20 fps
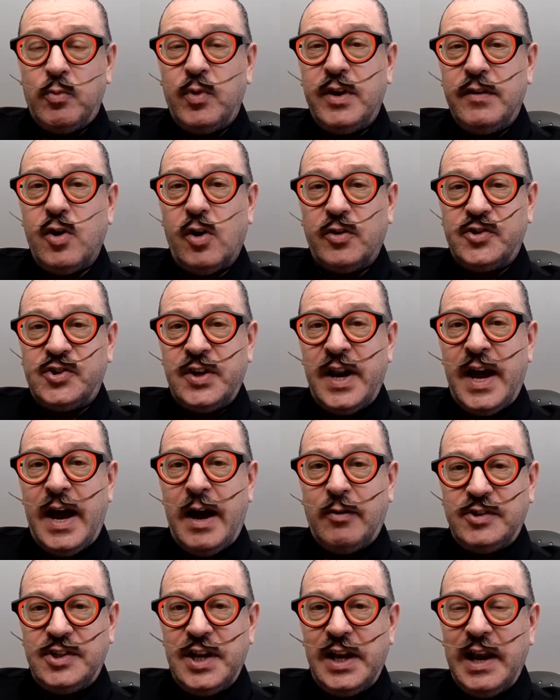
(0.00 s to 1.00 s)
we've got to
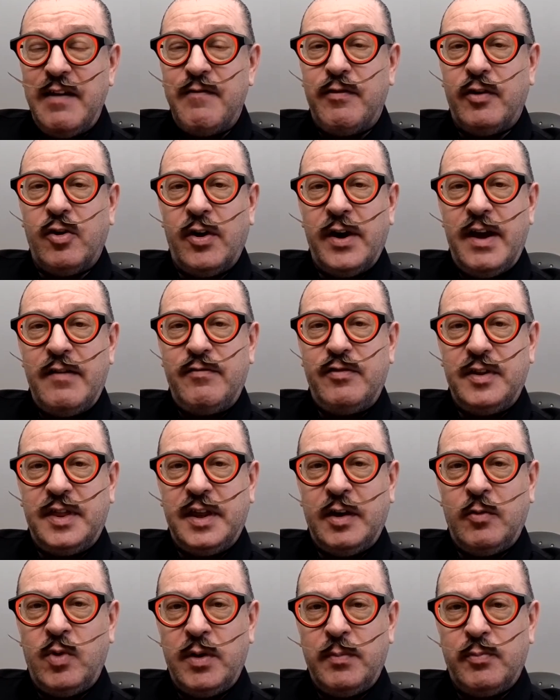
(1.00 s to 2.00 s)
now deliver on
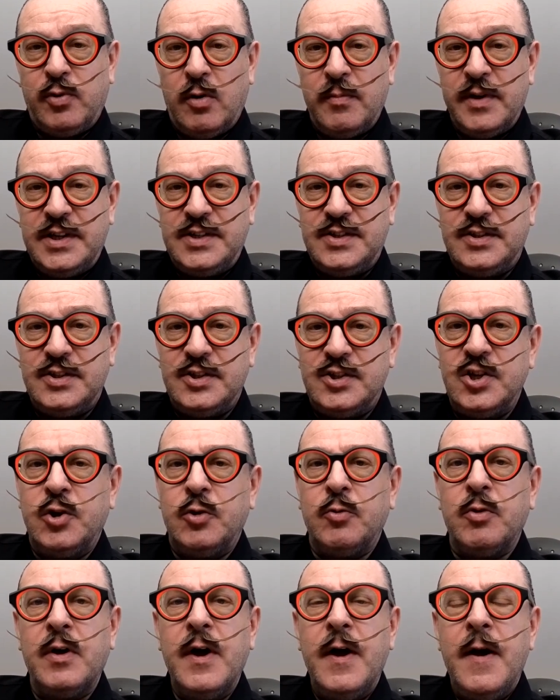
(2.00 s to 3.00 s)
everything we promised to
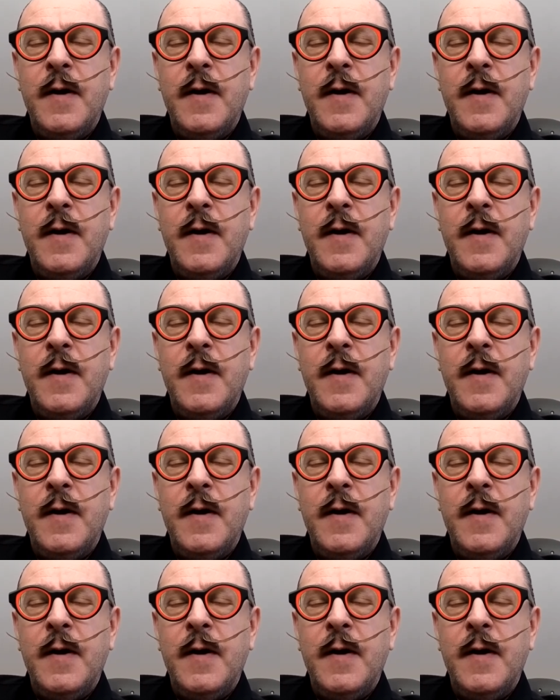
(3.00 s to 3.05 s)
do.